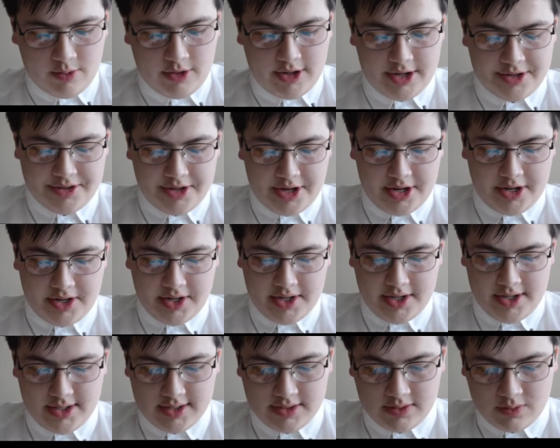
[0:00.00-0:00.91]
where there
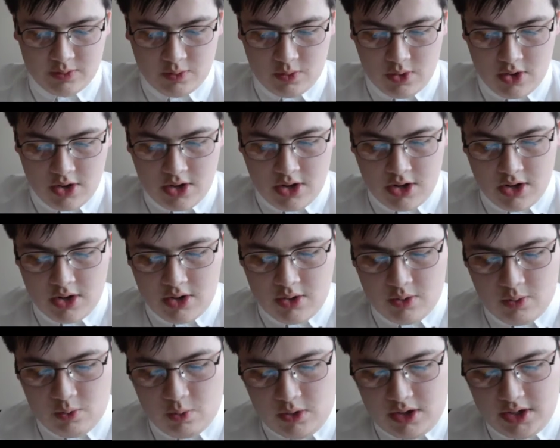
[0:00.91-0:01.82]
is
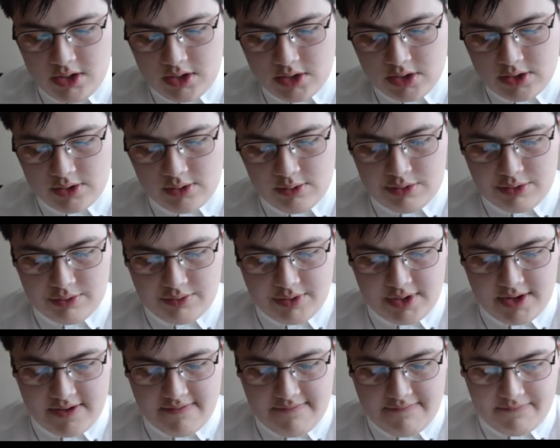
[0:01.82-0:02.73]
1, 2,
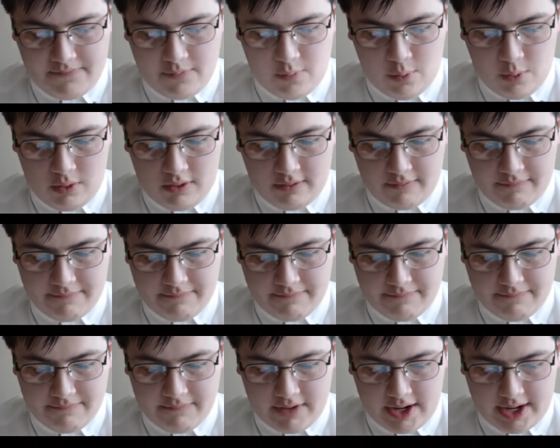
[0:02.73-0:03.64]
3, 4,
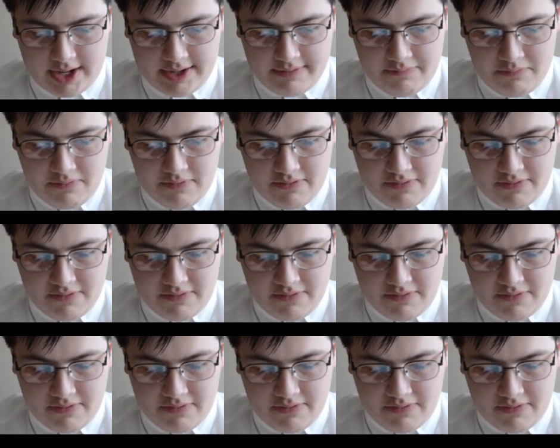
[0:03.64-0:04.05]
5,